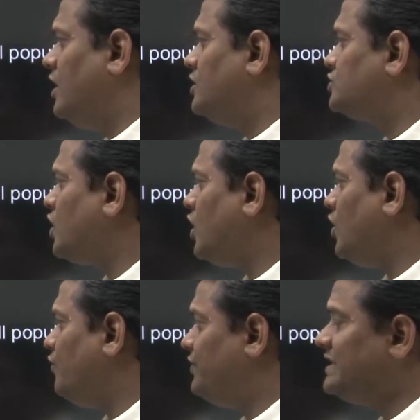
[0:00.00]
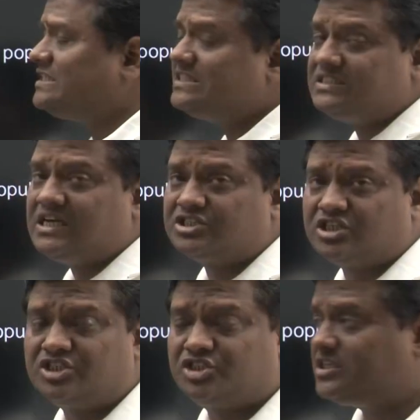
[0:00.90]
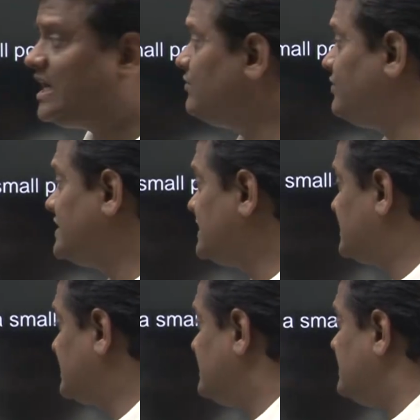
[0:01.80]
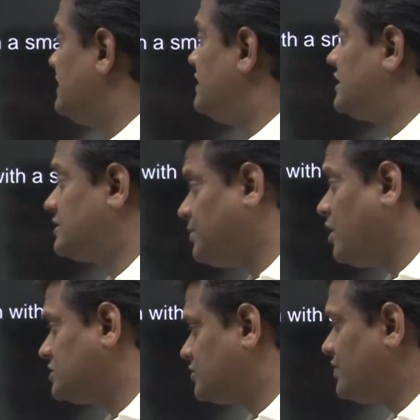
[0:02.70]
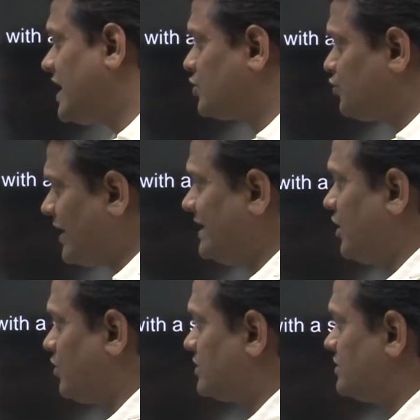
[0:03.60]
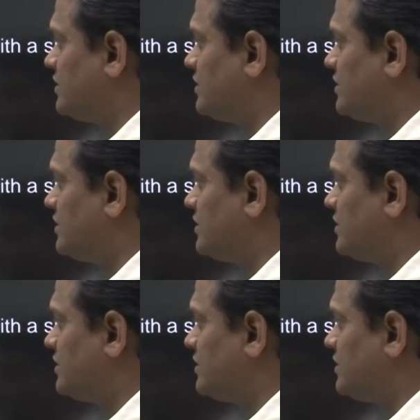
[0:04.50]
So, which is the assertion and which is the response? We have to find out.